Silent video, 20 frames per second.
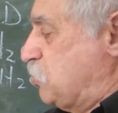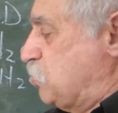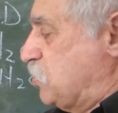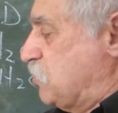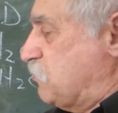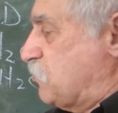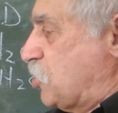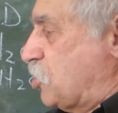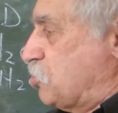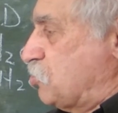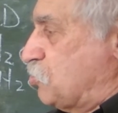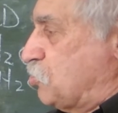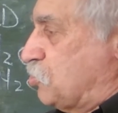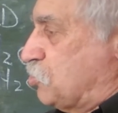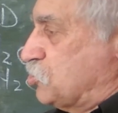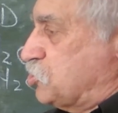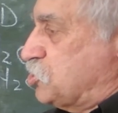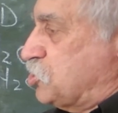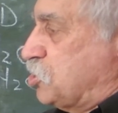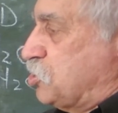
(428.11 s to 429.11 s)
we've got to
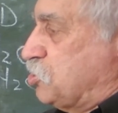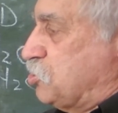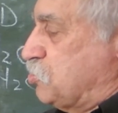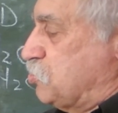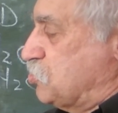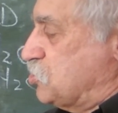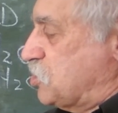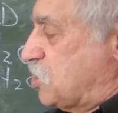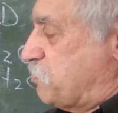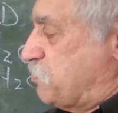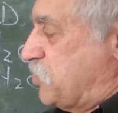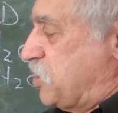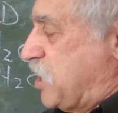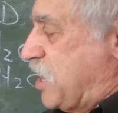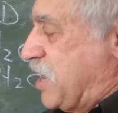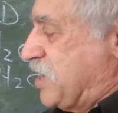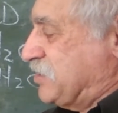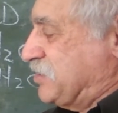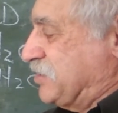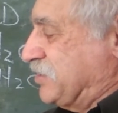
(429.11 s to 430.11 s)
also use up the
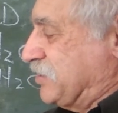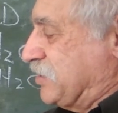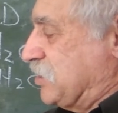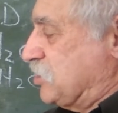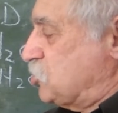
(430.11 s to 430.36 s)
acid.